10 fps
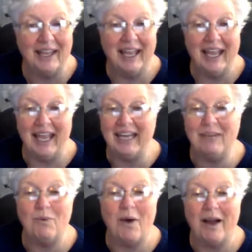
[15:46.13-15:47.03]
and he
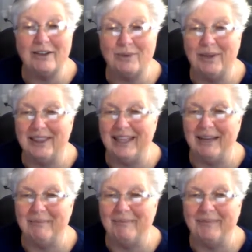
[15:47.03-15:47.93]
walked with them.
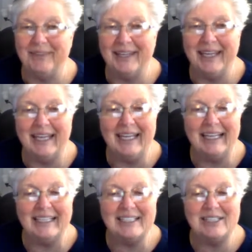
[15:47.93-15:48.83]

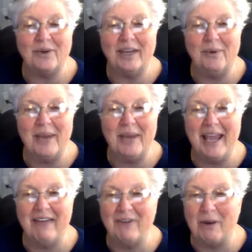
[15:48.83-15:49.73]
So here we have
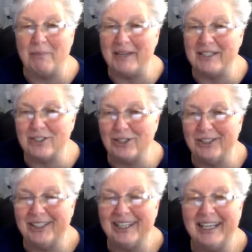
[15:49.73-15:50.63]
our picture,
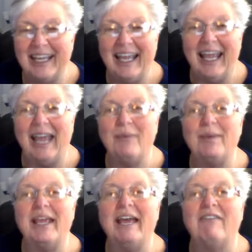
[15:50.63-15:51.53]
and we
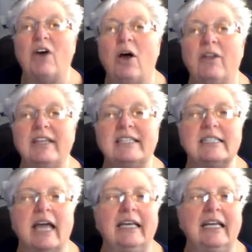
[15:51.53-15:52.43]
have all these
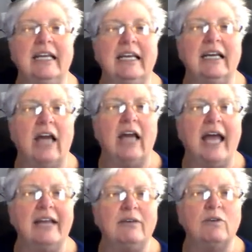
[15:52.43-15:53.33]
tiny little
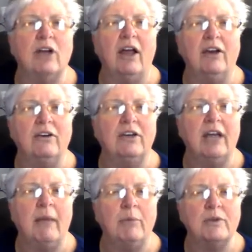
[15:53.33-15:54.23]
light-colored
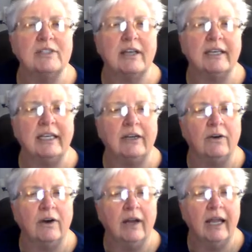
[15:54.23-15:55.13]
numbers on here.
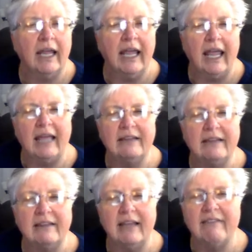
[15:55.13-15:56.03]
And
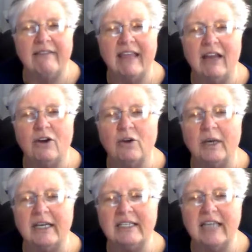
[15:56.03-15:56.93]
they are going to
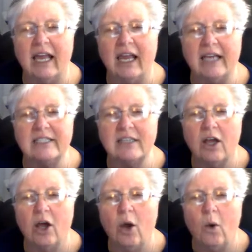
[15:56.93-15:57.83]
tell us
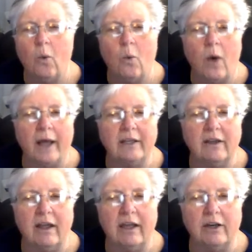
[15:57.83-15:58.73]
what
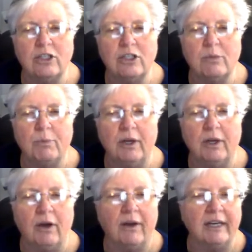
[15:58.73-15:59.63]
color to put
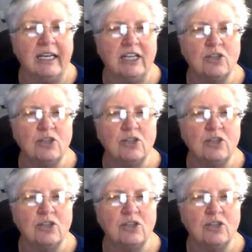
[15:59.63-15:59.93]
on each